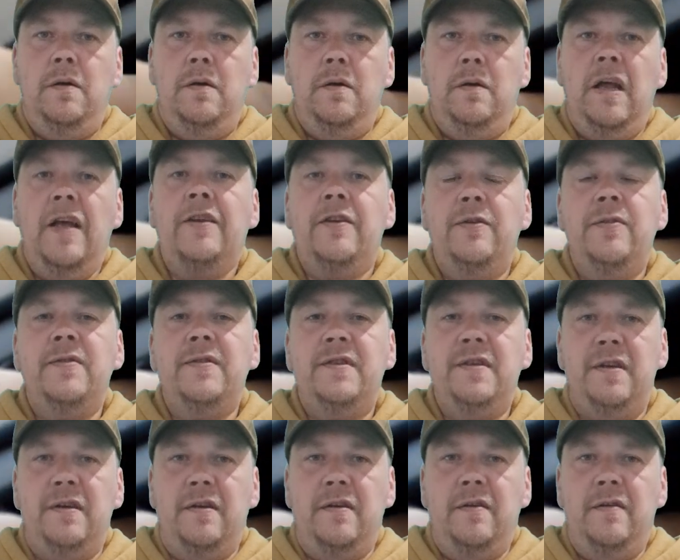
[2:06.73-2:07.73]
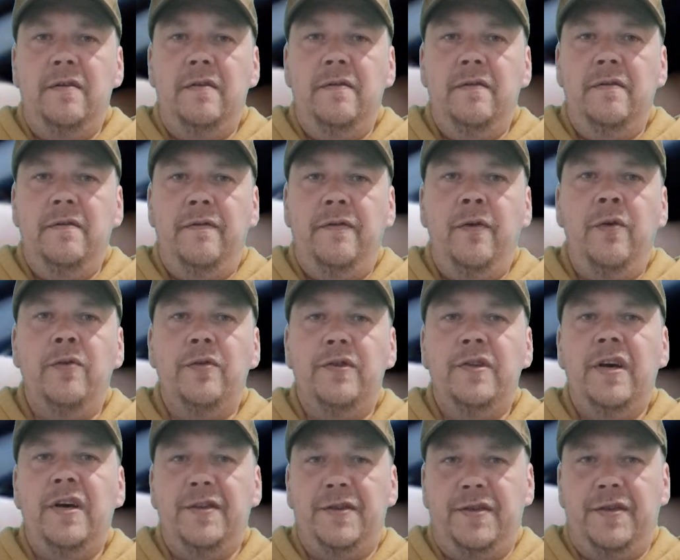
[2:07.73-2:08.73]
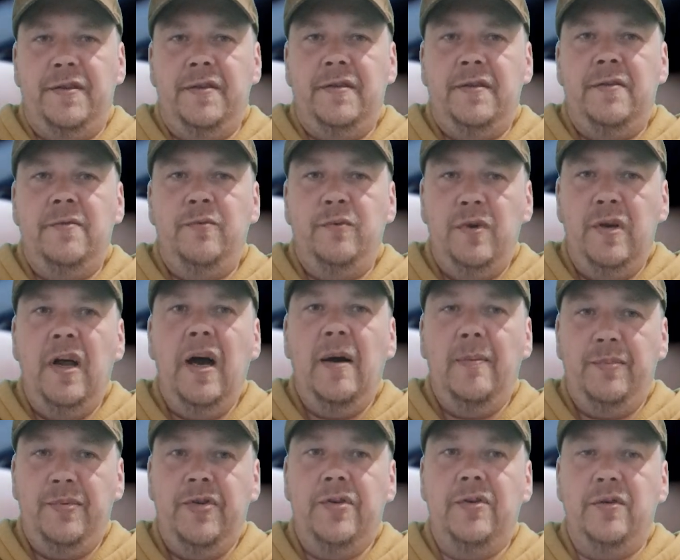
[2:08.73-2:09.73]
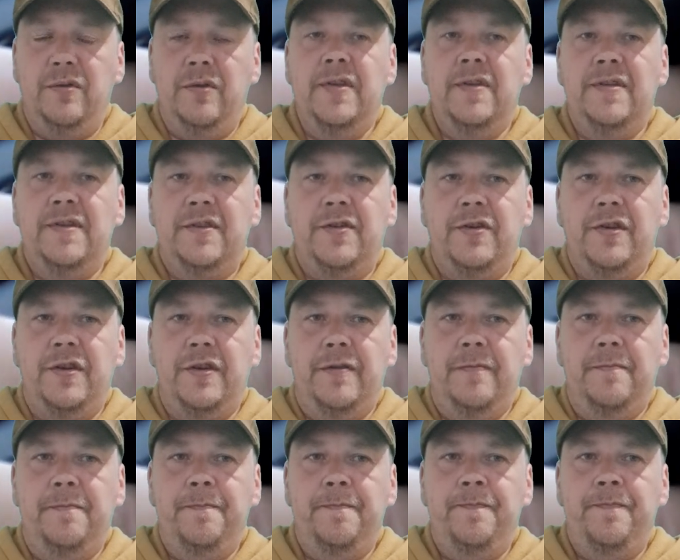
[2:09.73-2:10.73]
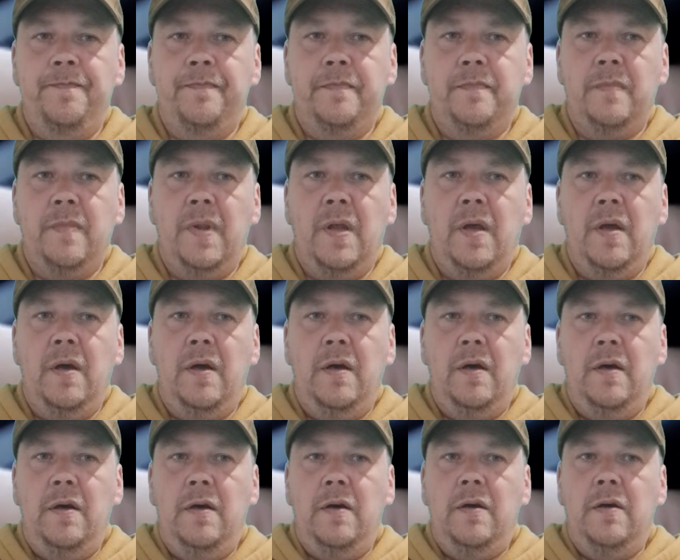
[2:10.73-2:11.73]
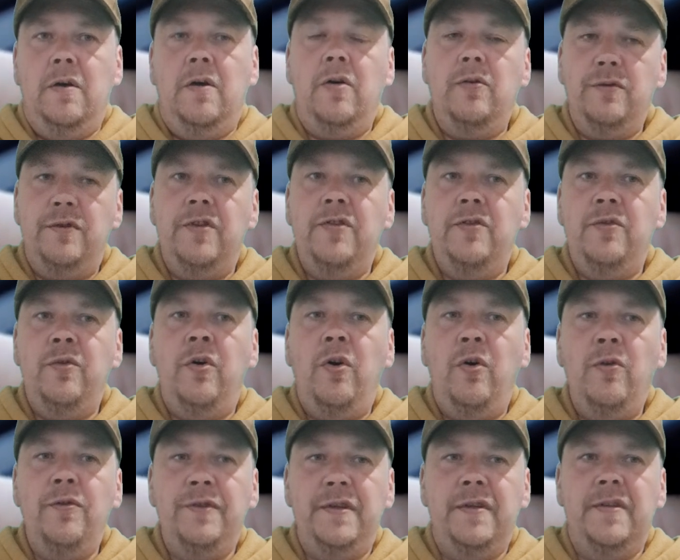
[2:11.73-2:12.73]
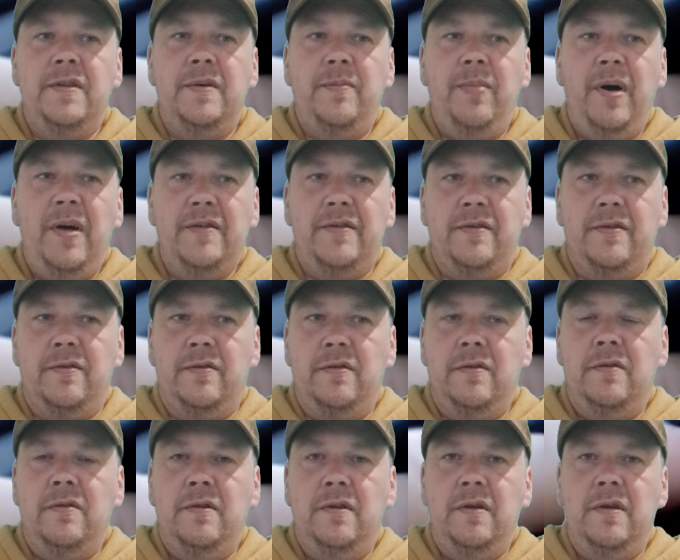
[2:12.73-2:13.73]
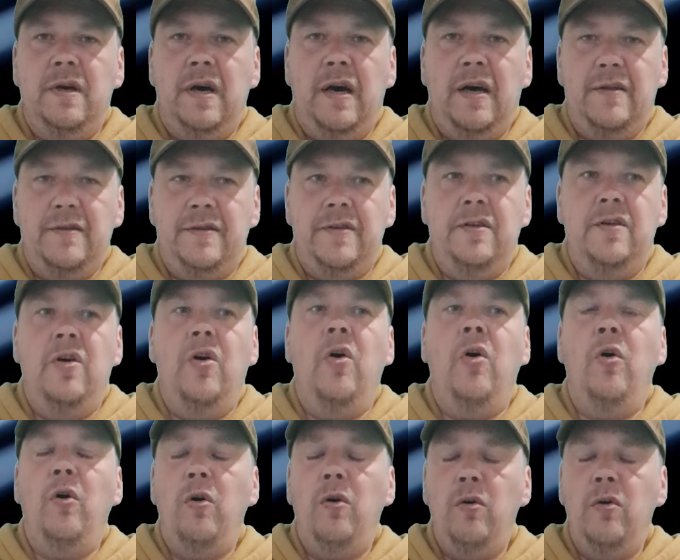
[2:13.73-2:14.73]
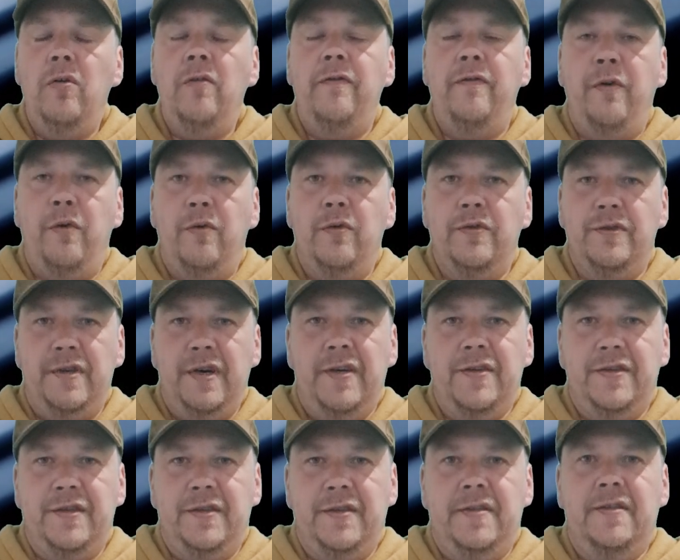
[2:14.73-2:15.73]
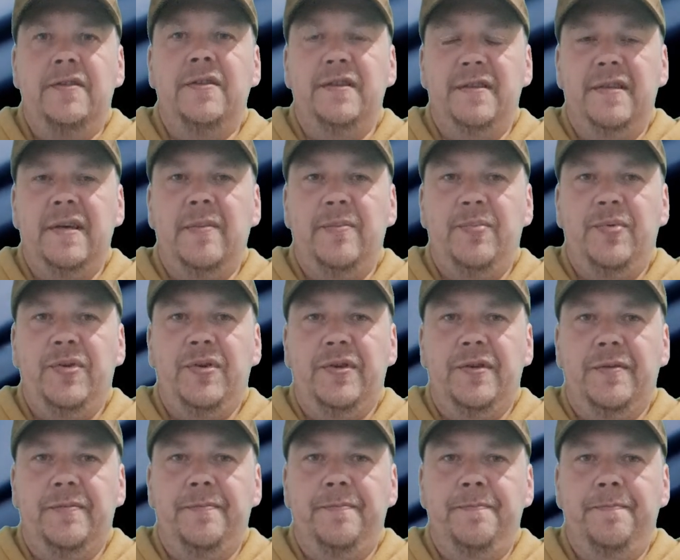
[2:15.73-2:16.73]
Like you see, 4 dashes will appear on the screen. Continue holding the button until all 4 dashes disappear.